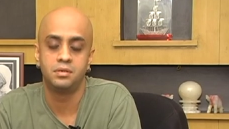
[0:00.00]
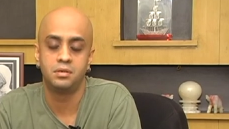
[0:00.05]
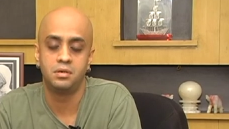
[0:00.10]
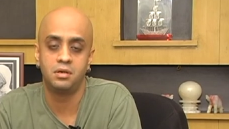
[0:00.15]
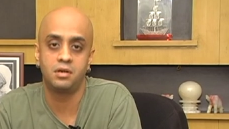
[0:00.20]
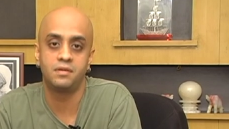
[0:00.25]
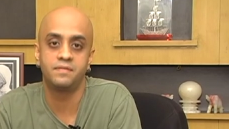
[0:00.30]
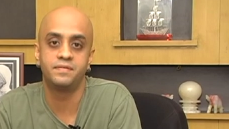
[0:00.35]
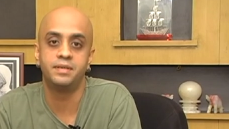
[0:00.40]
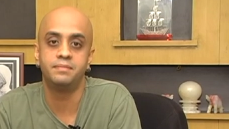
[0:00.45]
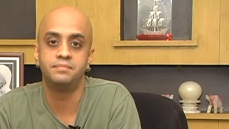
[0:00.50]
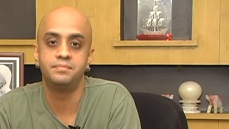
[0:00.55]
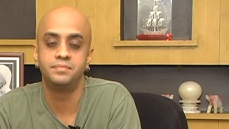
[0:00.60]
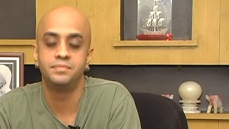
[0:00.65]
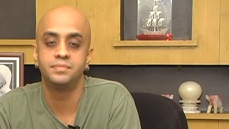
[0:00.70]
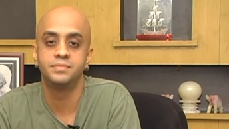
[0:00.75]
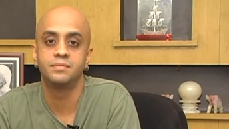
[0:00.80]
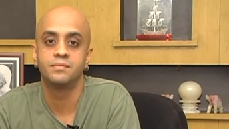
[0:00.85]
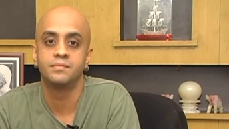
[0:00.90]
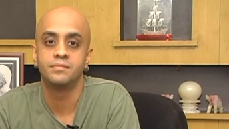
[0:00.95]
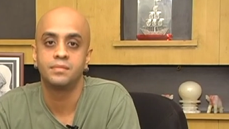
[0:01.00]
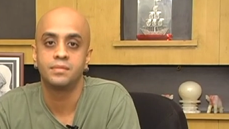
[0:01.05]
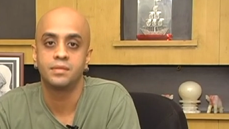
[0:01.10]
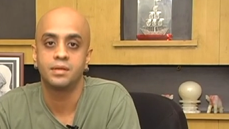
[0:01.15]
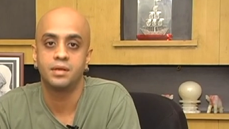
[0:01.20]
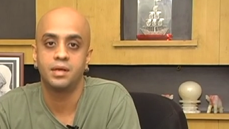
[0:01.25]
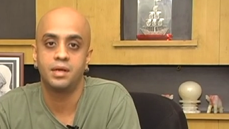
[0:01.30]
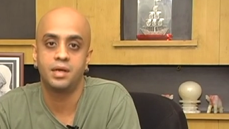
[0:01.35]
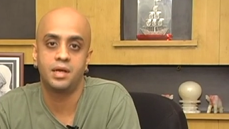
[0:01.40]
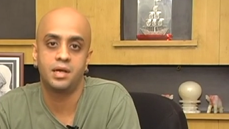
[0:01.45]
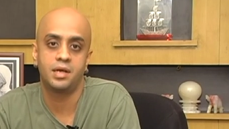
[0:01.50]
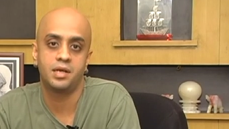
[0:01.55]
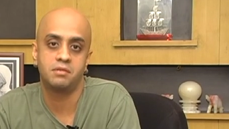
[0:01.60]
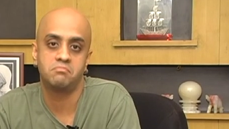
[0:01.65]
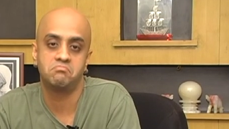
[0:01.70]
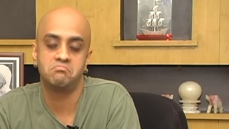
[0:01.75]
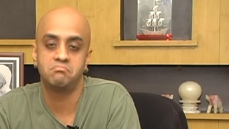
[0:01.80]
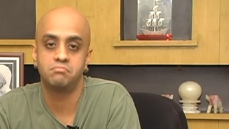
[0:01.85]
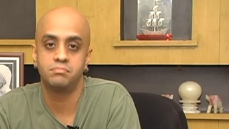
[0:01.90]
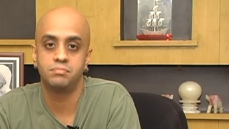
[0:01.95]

a lot of them. And